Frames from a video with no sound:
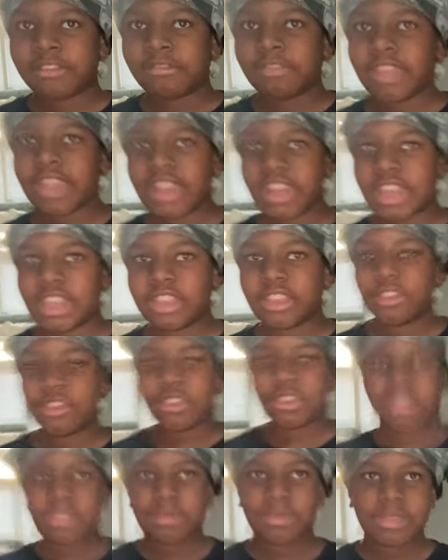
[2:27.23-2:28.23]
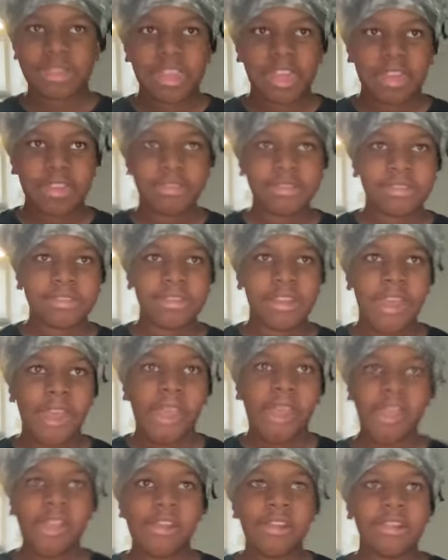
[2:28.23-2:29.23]
I wasn't sure.
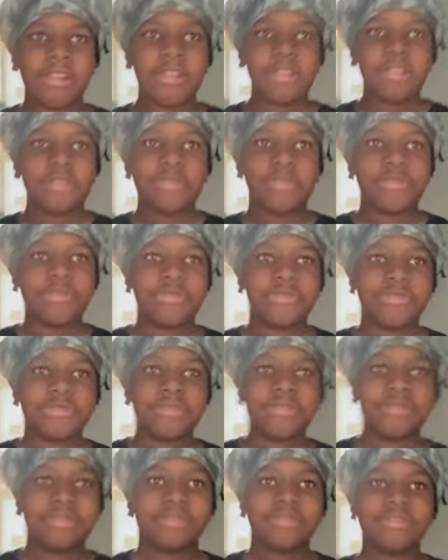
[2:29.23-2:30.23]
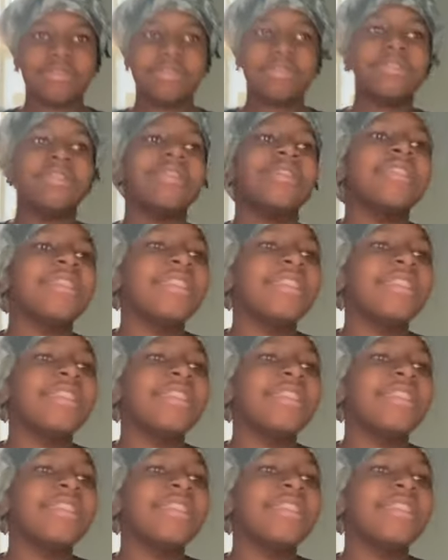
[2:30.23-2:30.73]
I saw the light on,